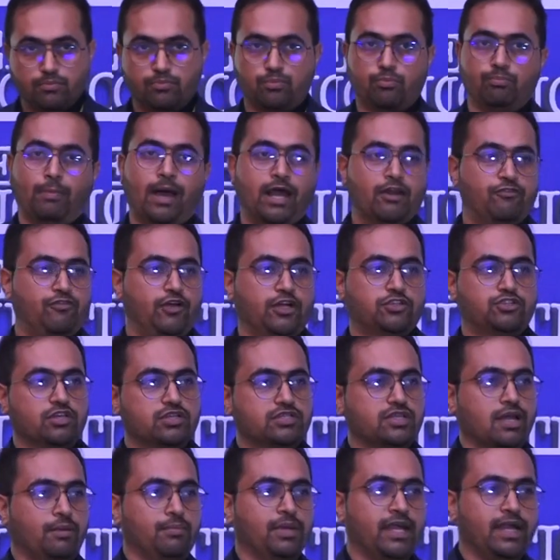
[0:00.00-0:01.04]

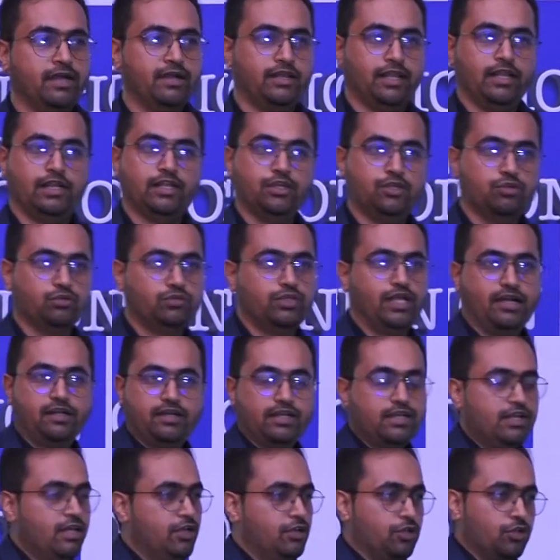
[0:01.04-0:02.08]
manufacturers coming and telling you
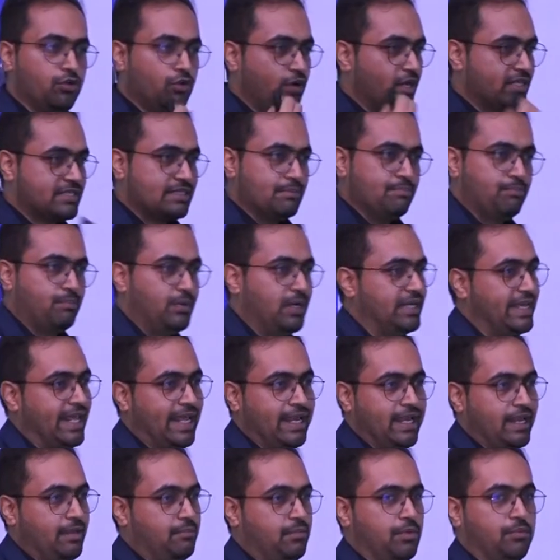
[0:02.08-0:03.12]
that a simple
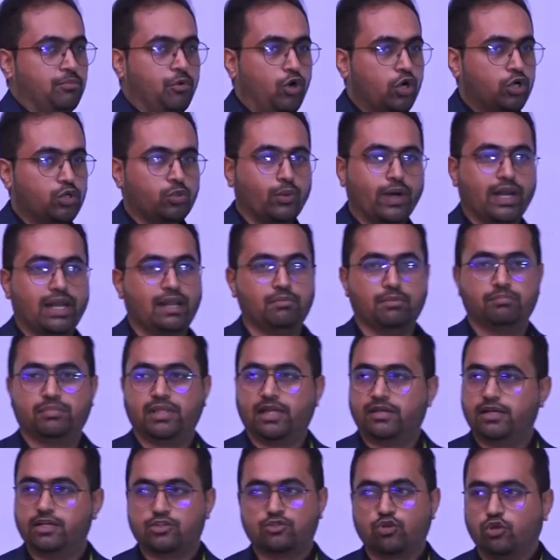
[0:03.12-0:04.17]
10 mm or 12 mm
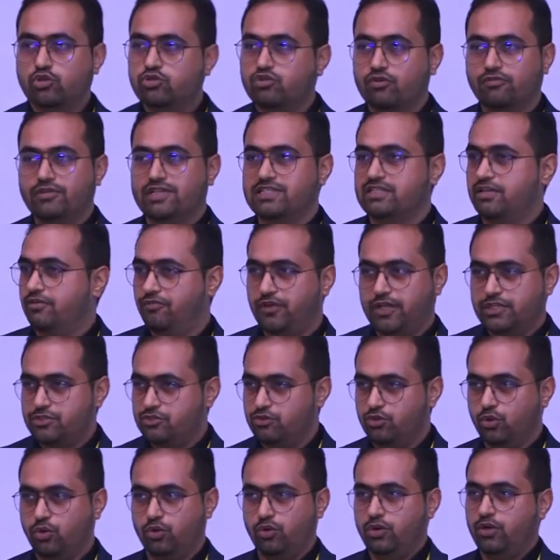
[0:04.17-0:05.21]
thickness also will suffice.
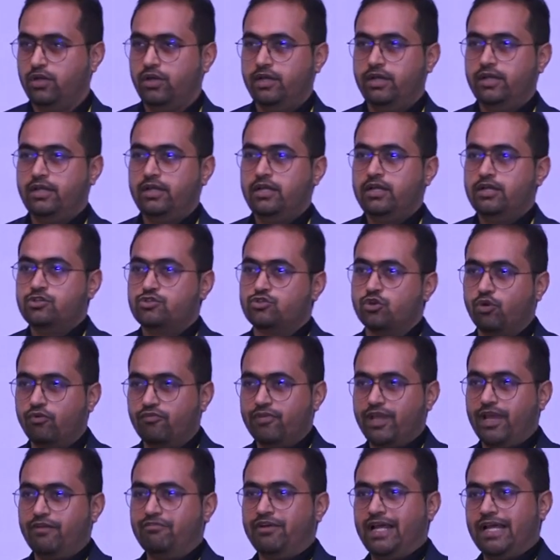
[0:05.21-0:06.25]
No. So
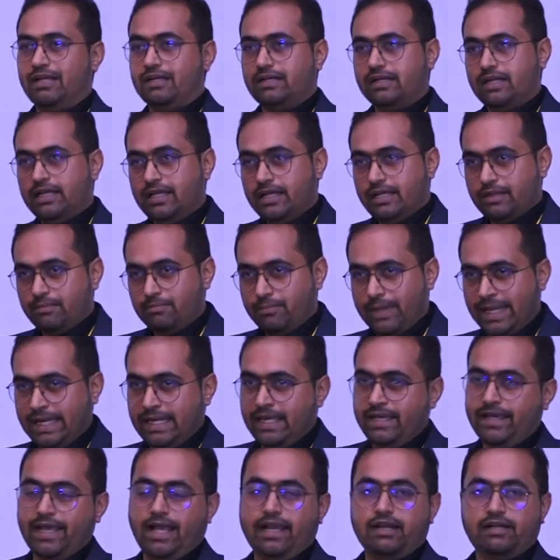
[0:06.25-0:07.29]
we have done
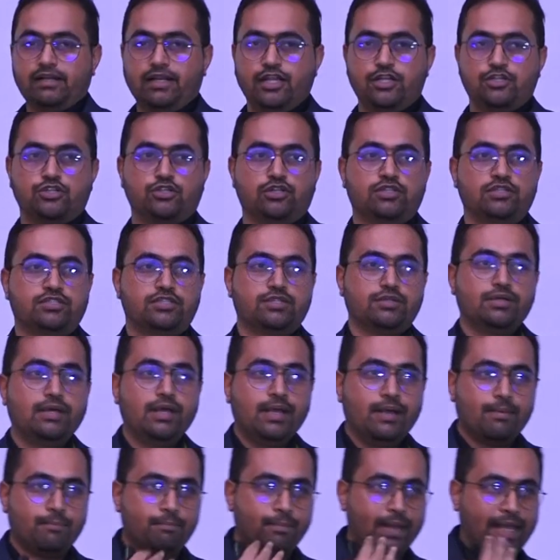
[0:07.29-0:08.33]
many calculations,
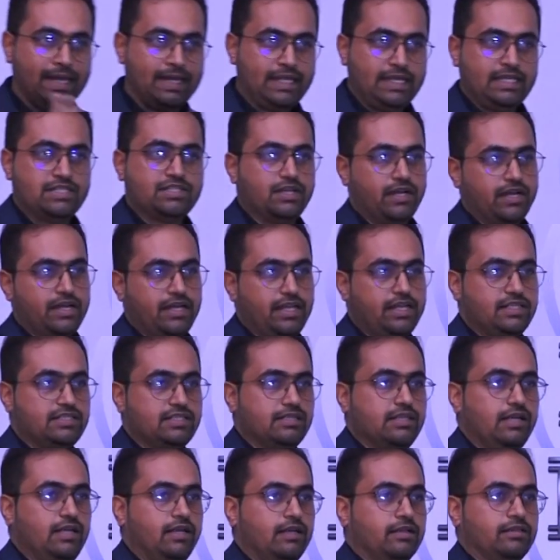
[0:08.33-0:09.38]
many
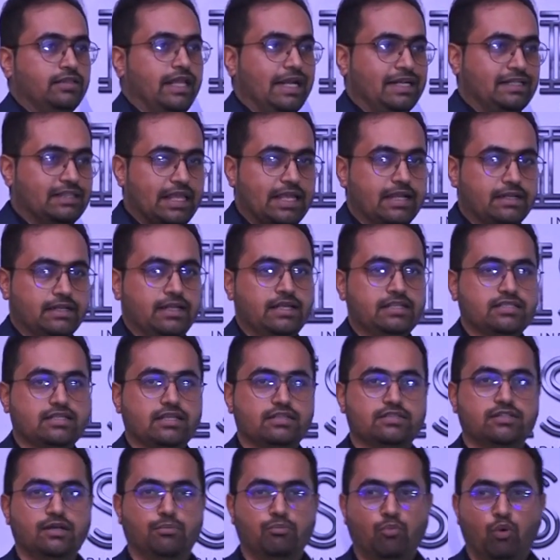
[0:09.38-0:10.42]
studies, that thickness
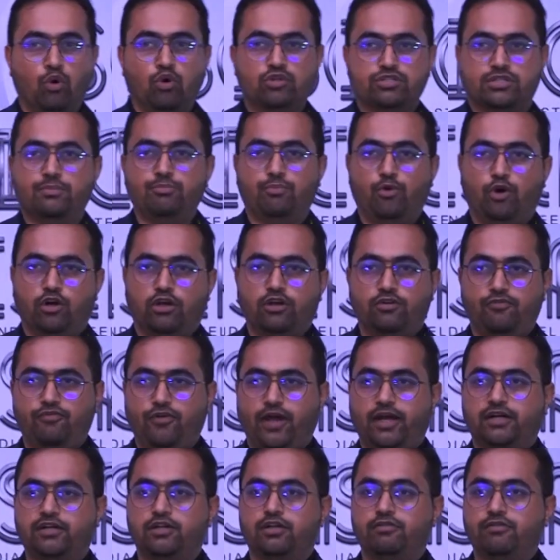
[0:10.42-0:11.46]
is the most important
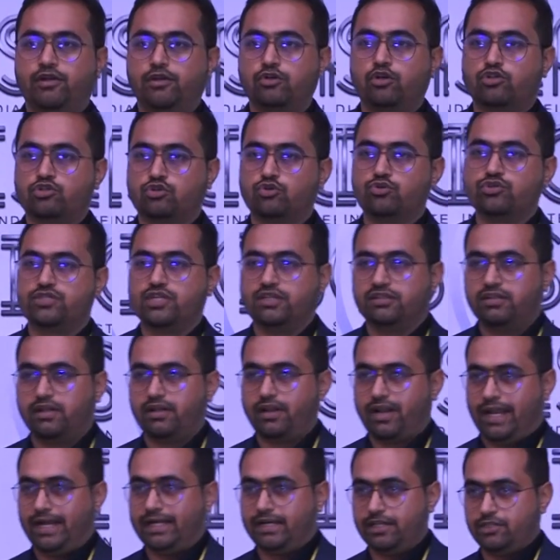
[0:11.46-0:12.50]
factor when you're choosing the
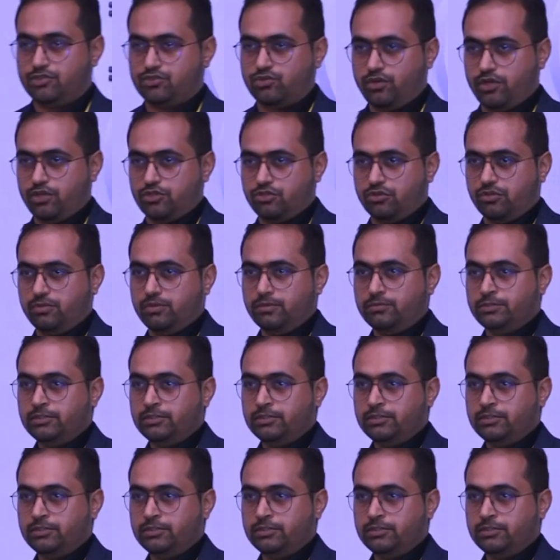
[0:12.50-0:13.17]
right insulation